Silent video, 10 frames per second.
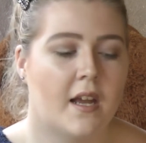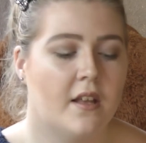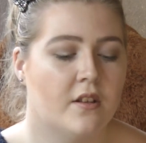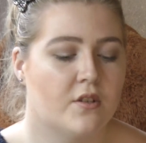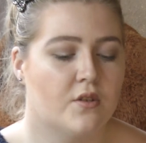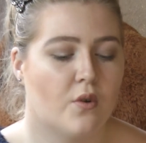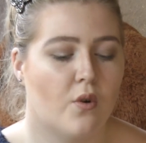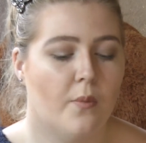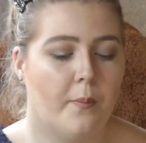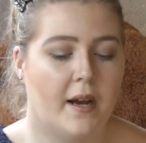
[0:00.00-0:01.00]
in the
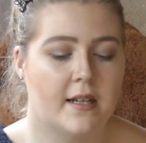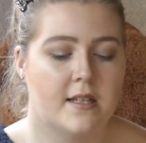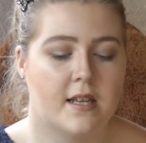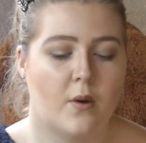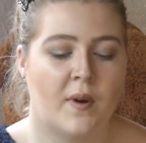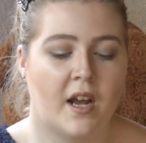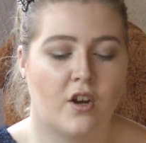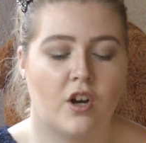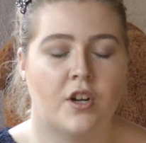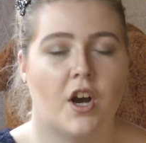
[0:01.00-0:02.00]
store, but when I
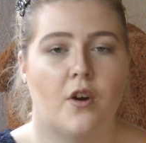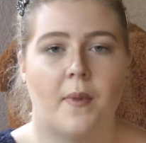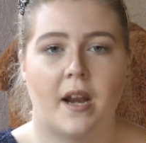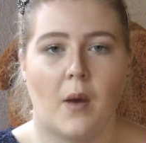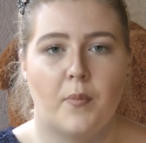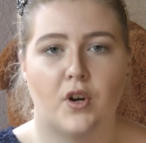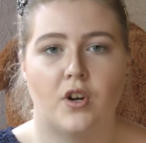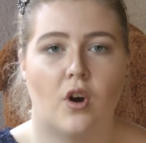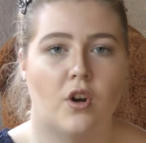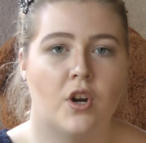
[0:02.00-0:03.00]
got home and I put
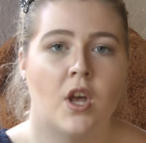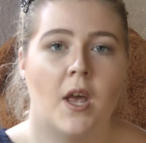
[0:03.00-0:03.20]
it on